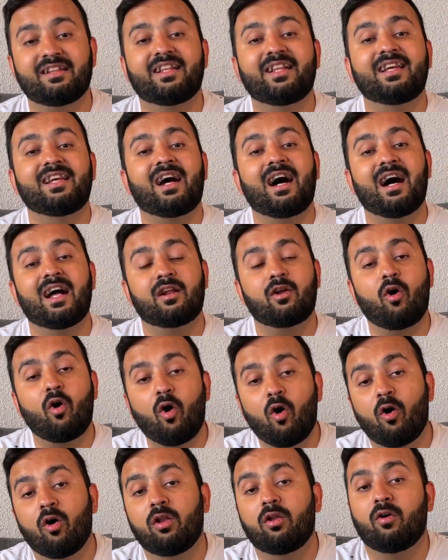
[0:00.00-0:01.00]
They are
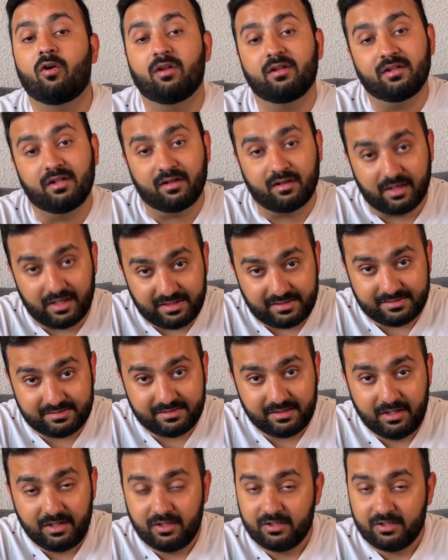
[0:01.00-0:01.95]
all on the rise.